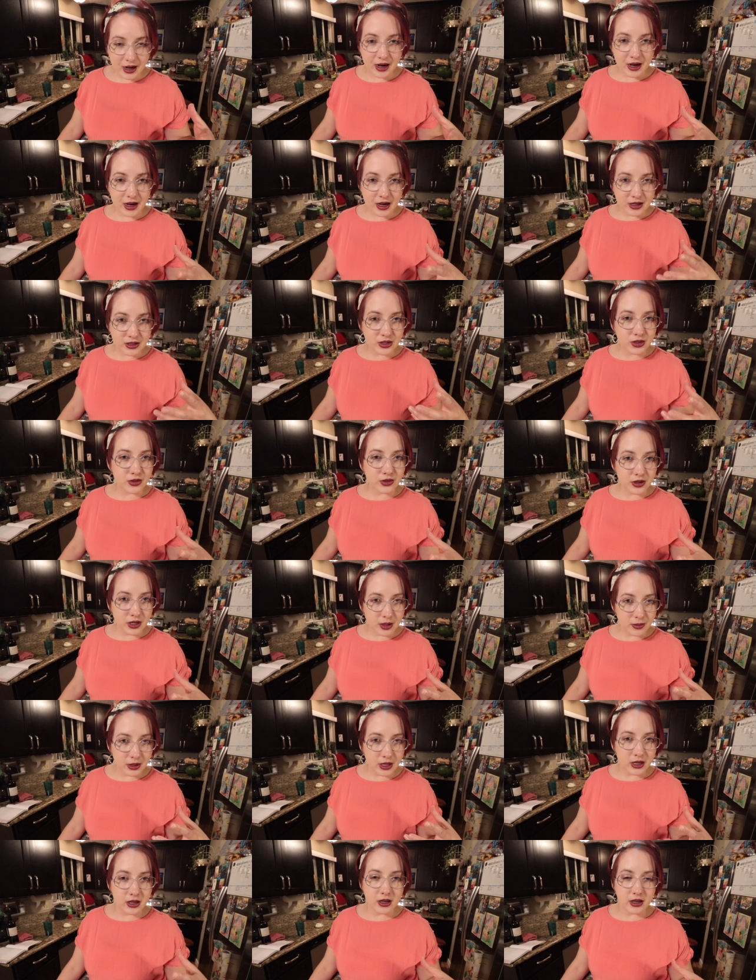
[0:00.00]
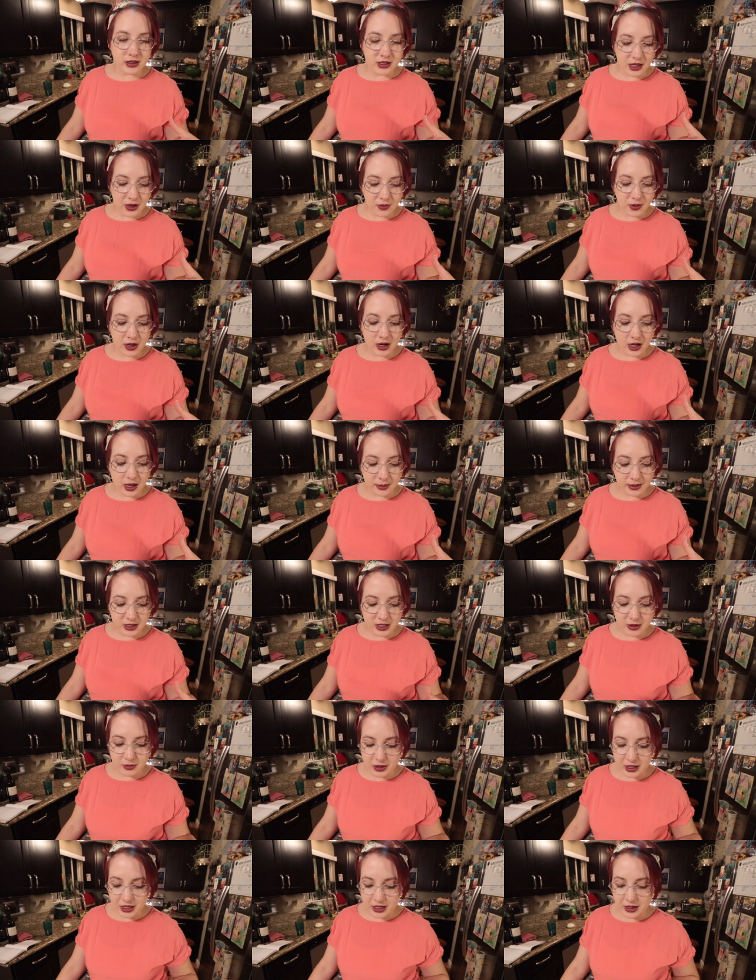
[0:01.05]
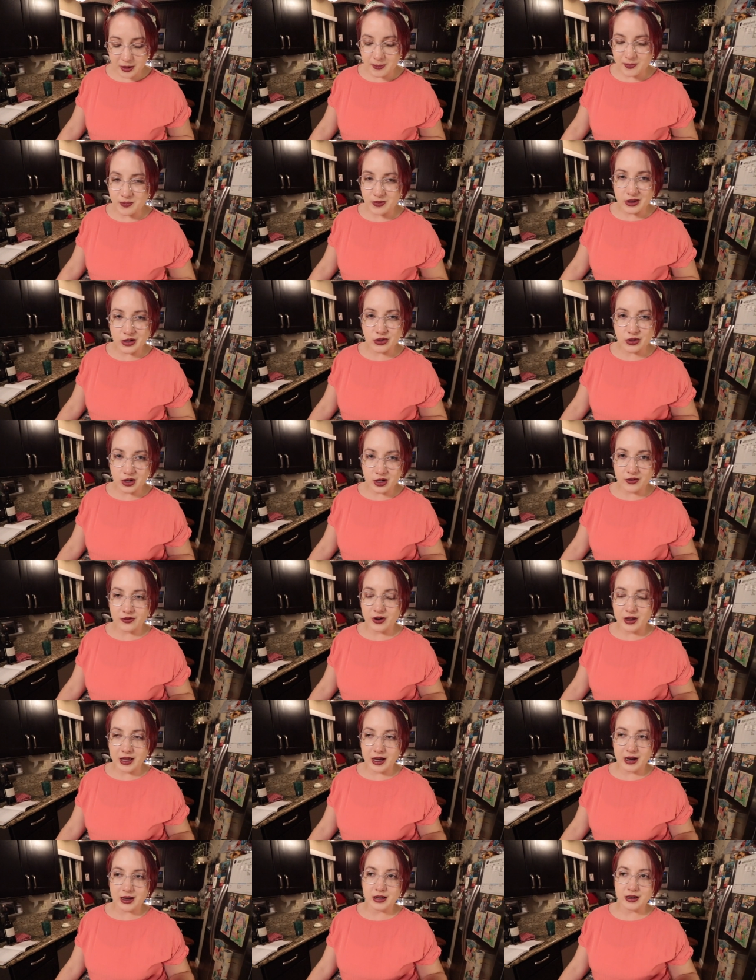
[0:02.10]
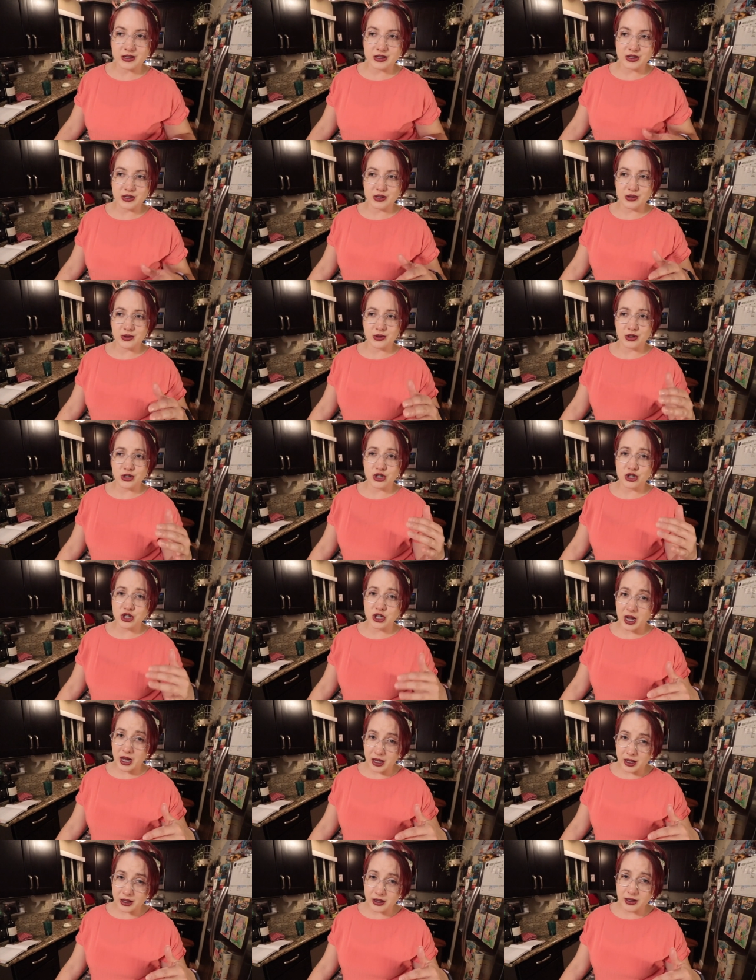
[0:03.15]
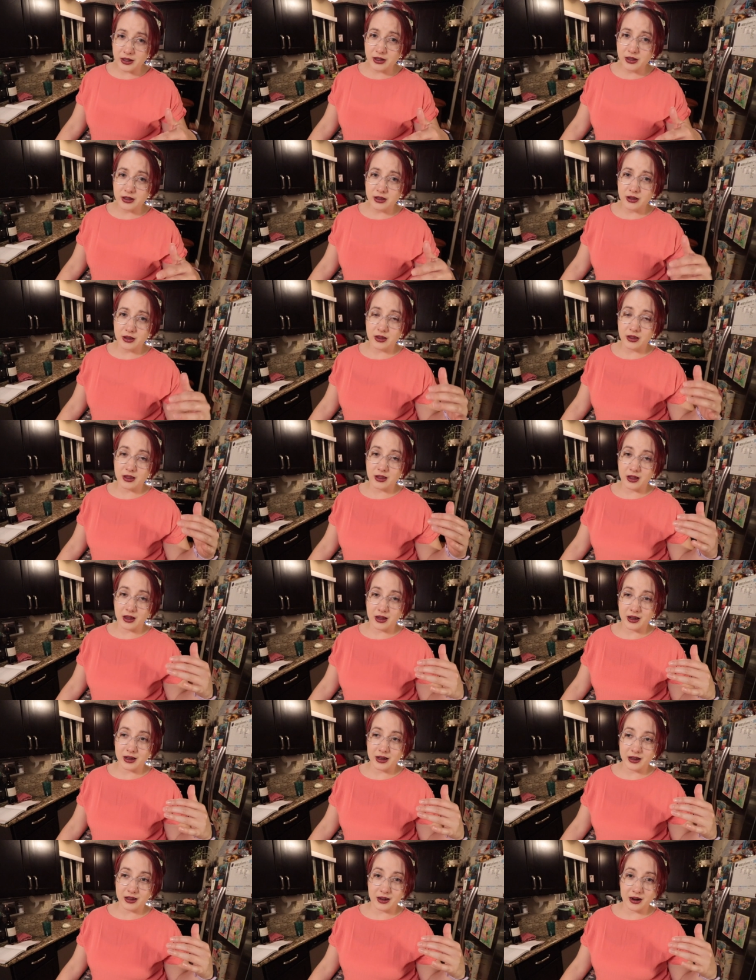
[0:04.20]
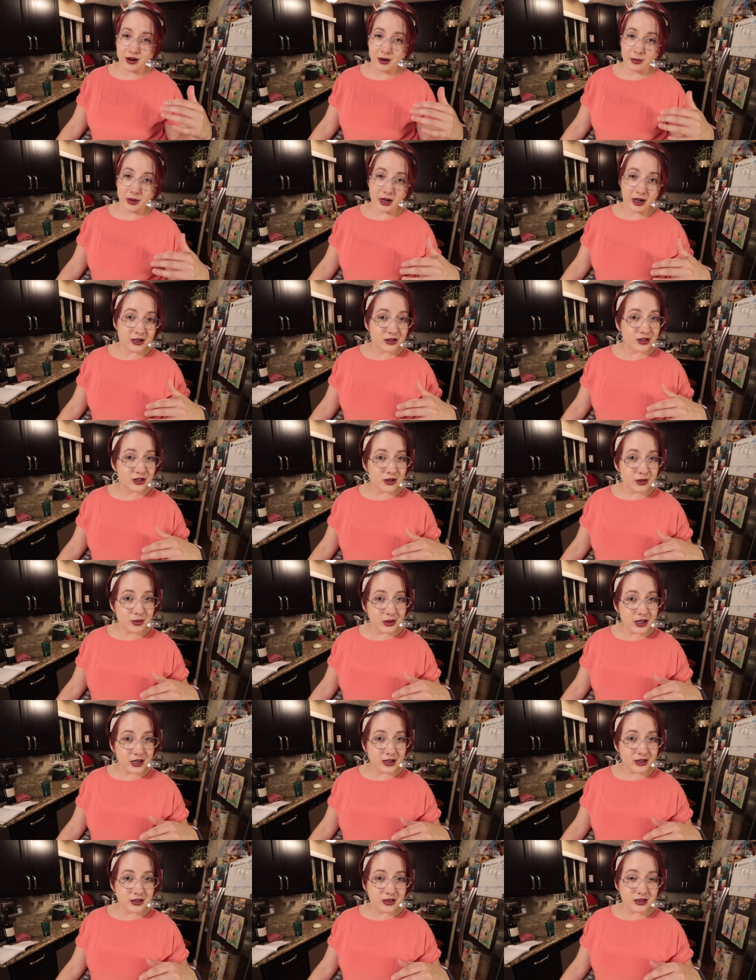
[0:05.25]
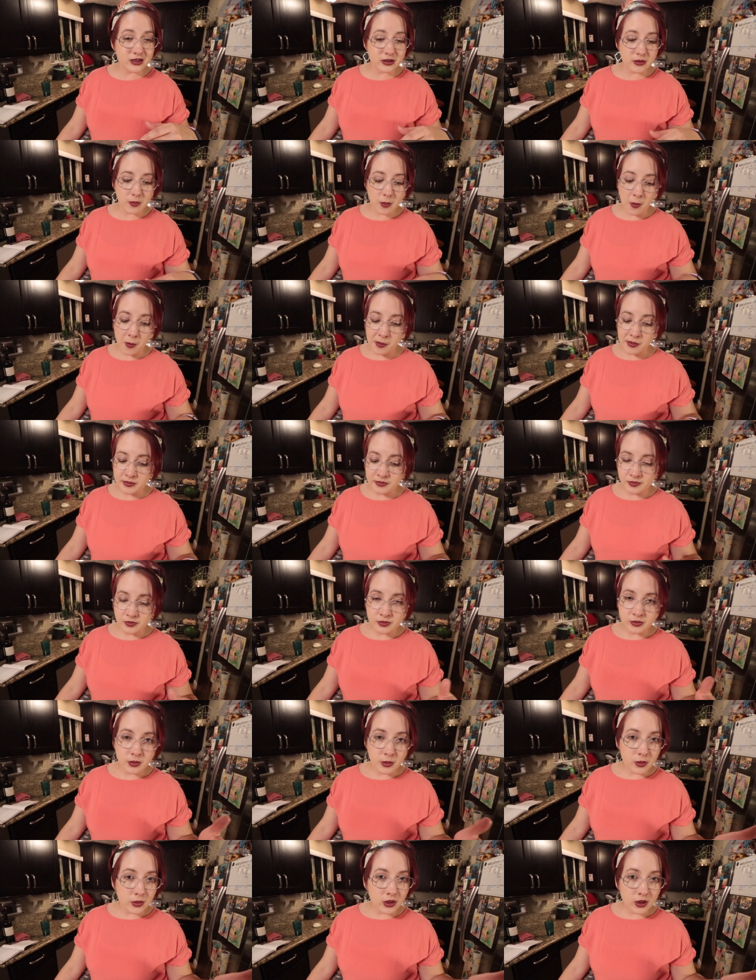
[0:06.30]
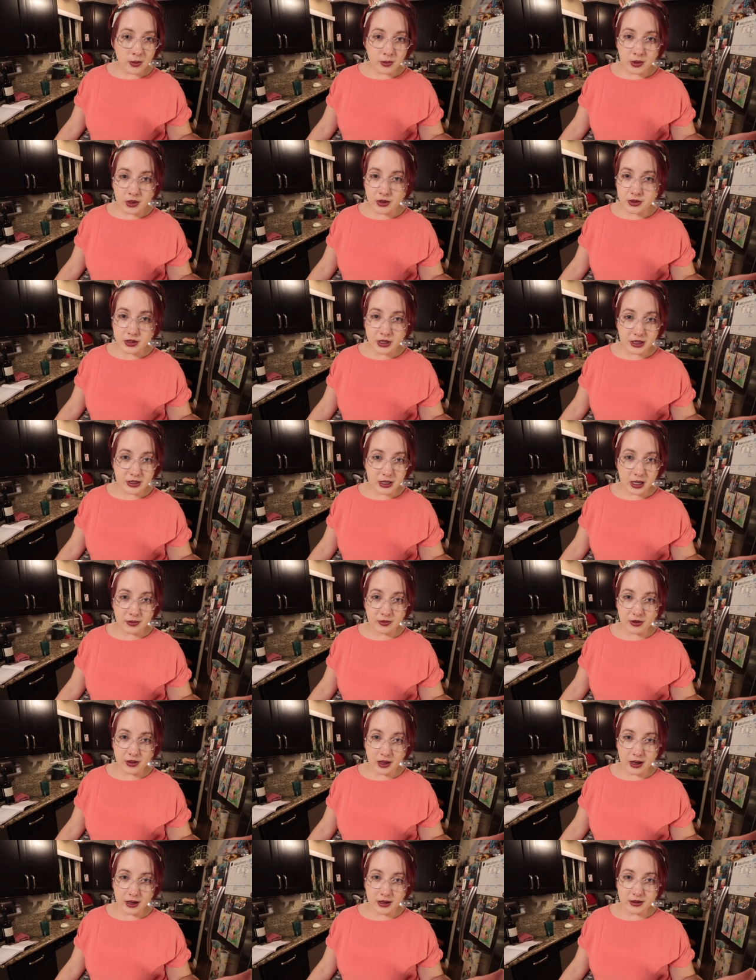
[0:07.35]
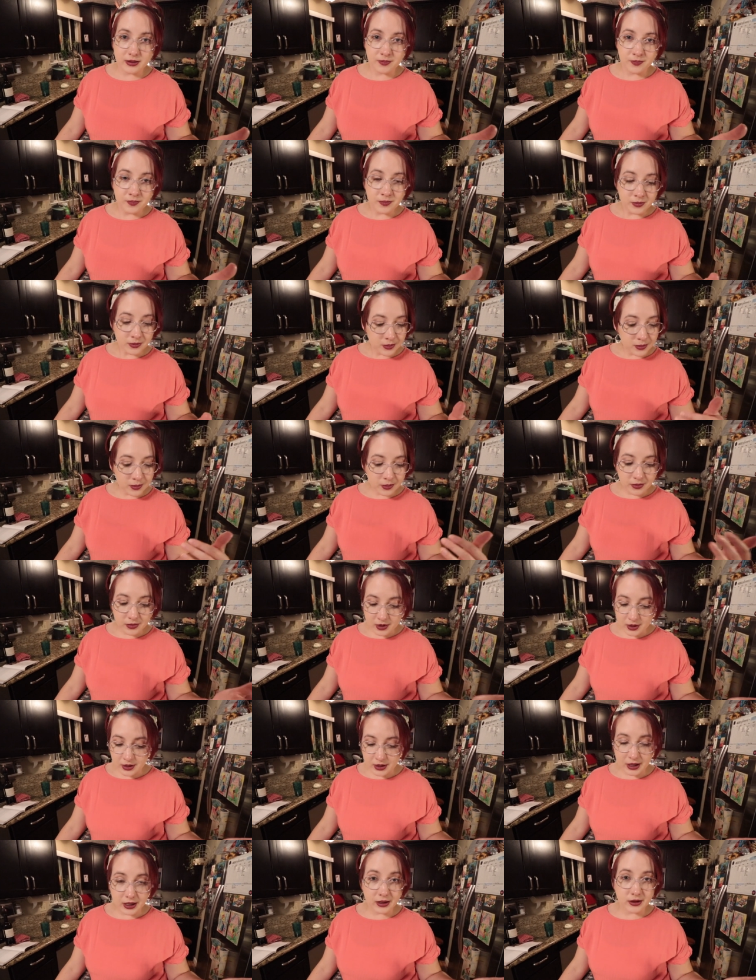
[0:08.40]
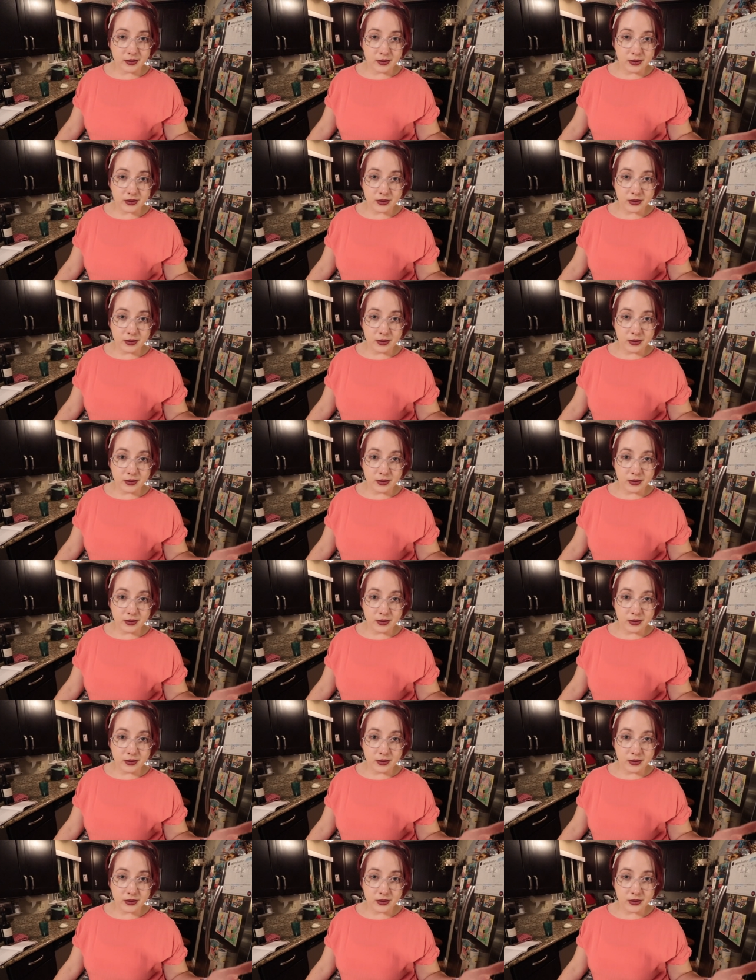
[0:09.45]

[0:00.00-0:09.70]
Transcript: as creamy as I want hummus to be. The trick for that is to shell the garbanzo beans. But who's got time for that? Like